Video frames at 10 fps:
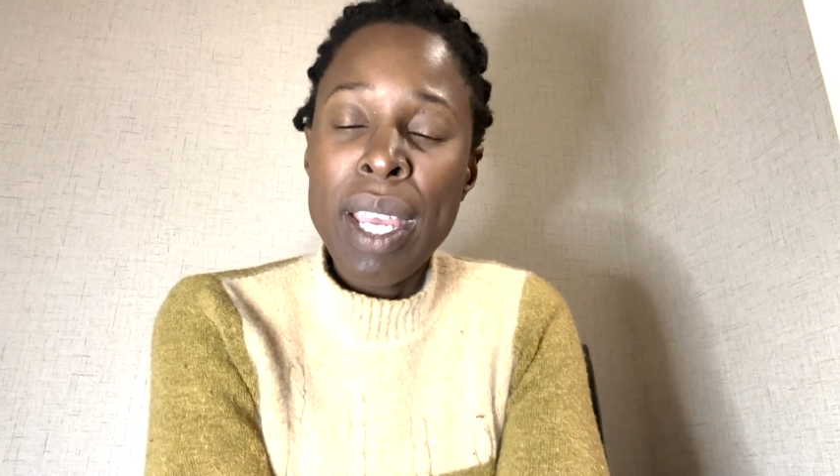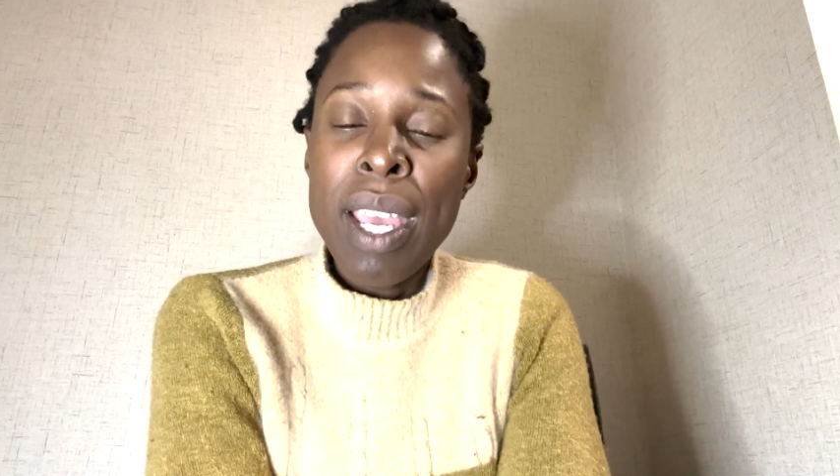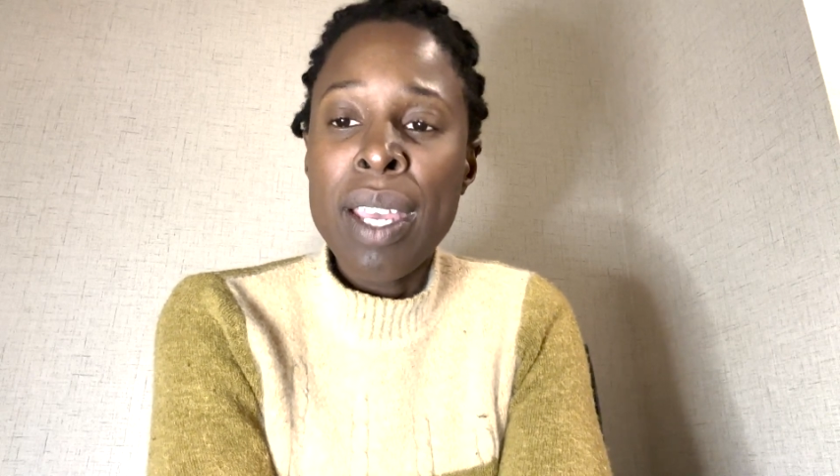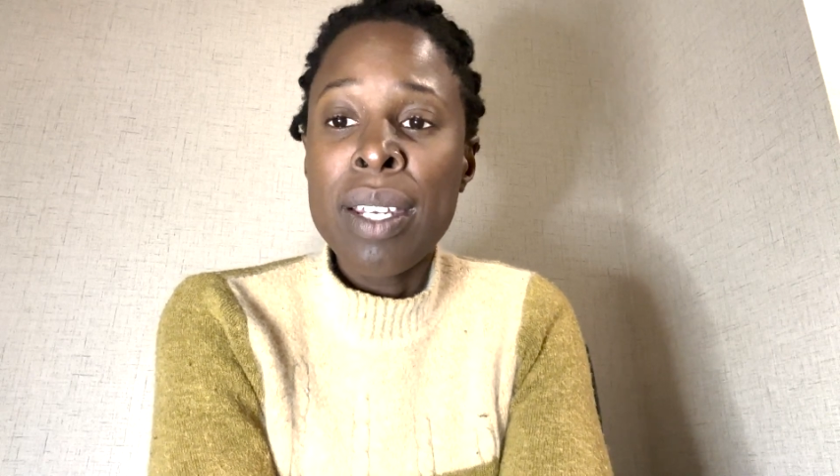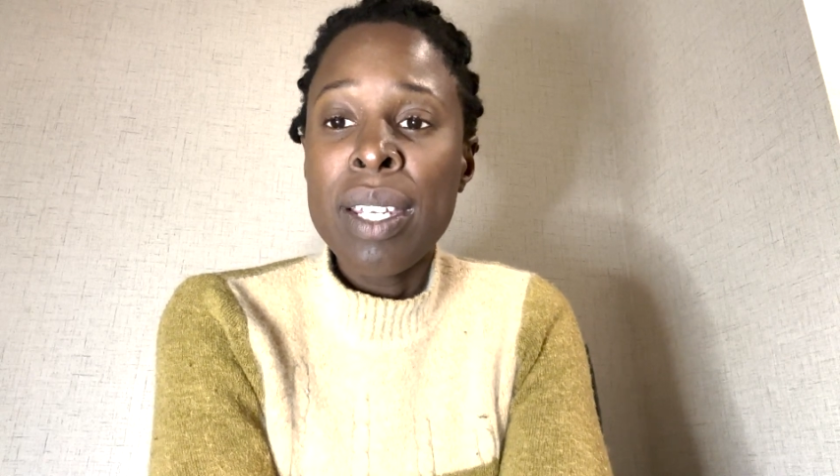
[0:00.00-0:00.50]

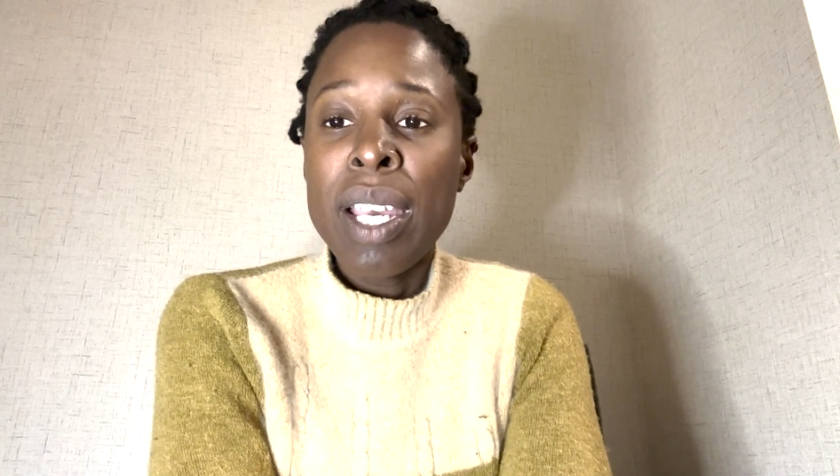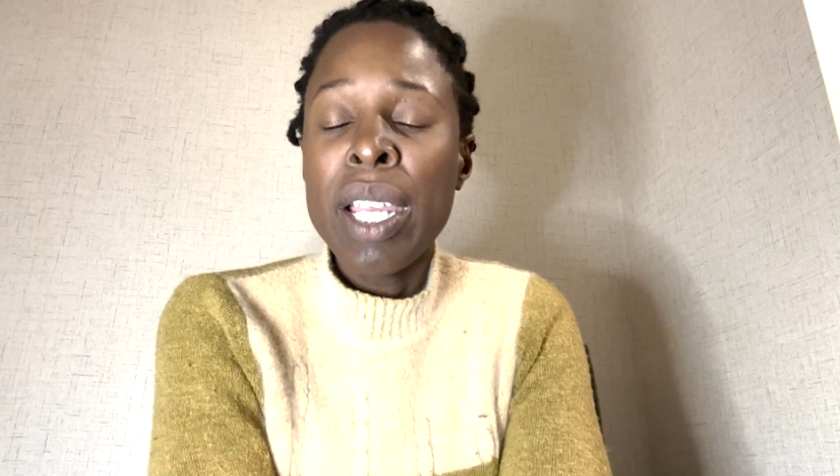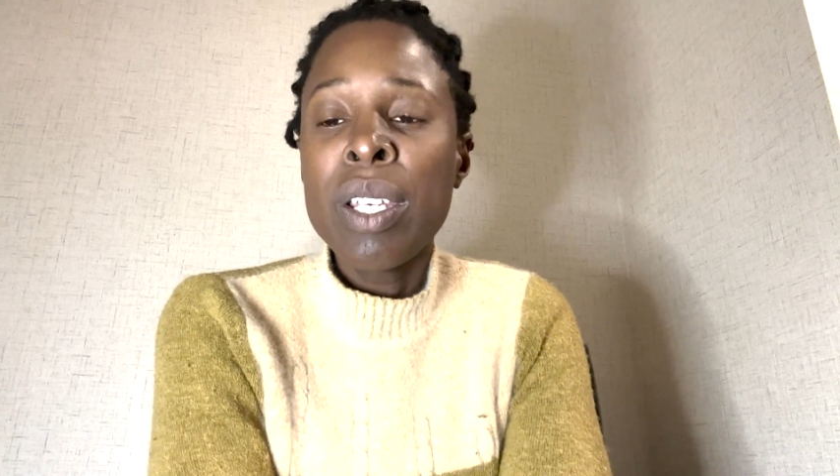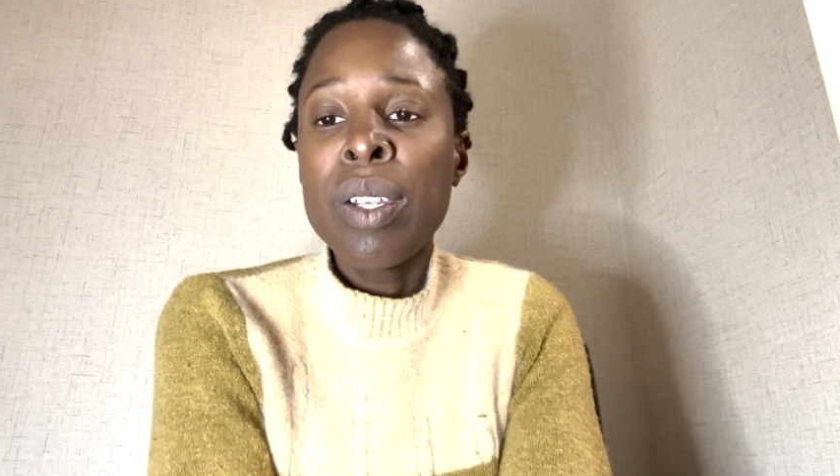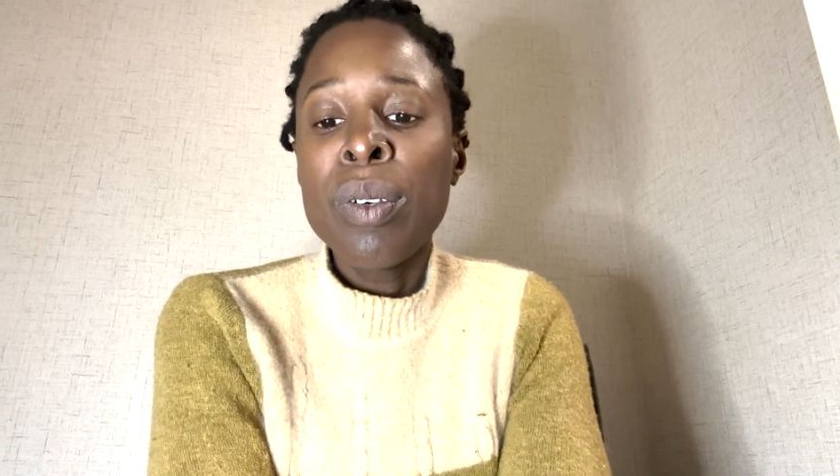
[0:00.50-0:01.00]
and I
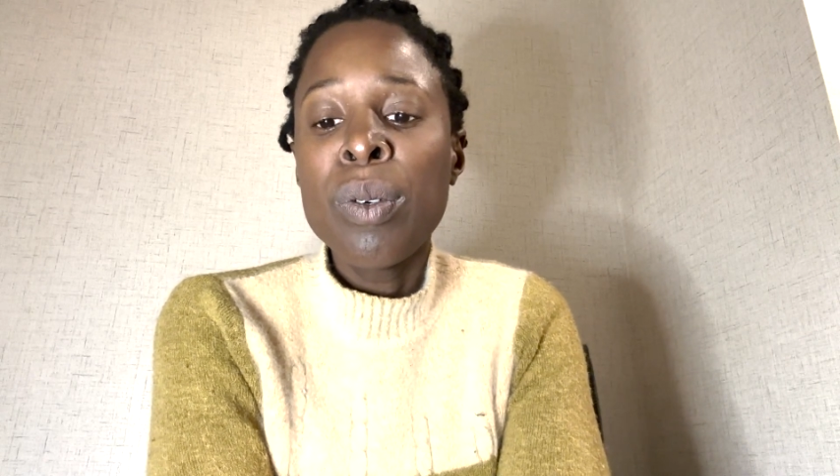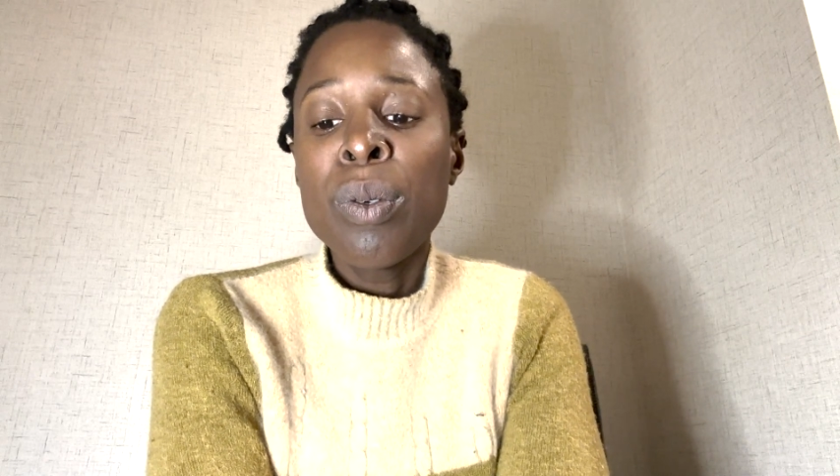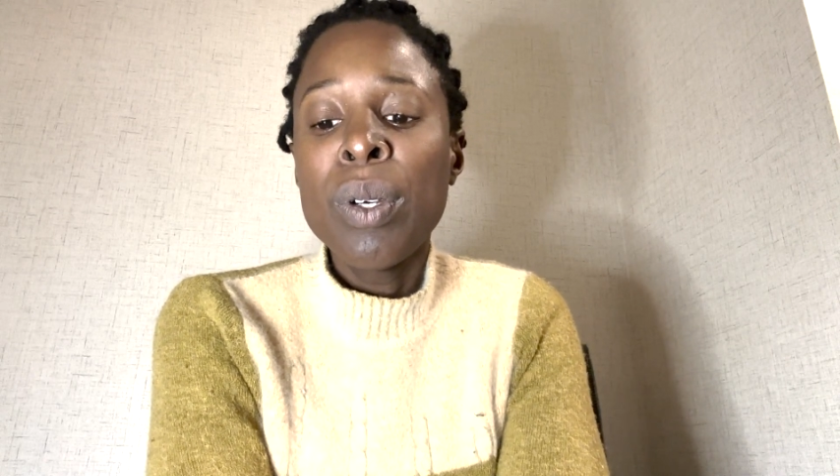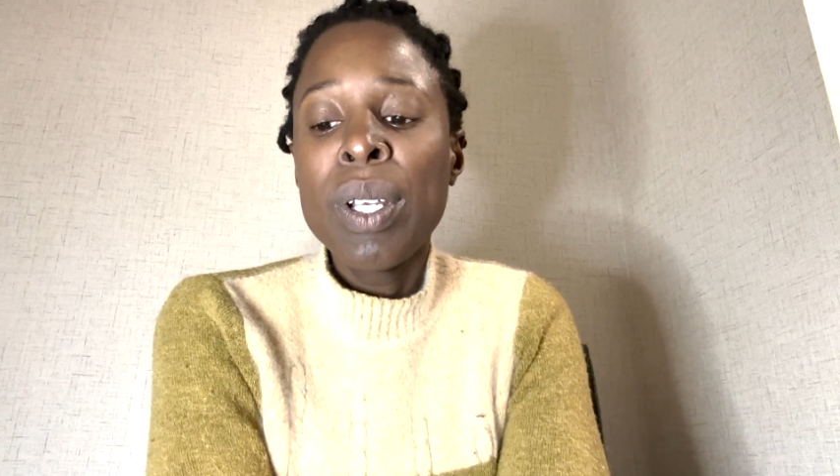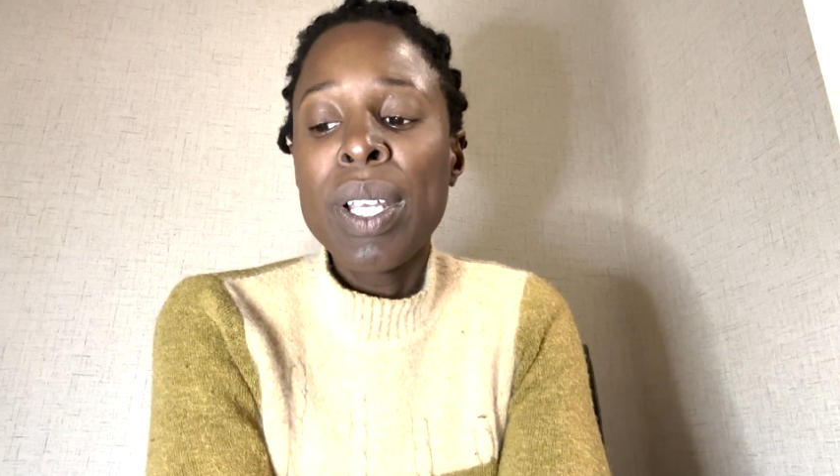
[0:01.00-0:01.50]
know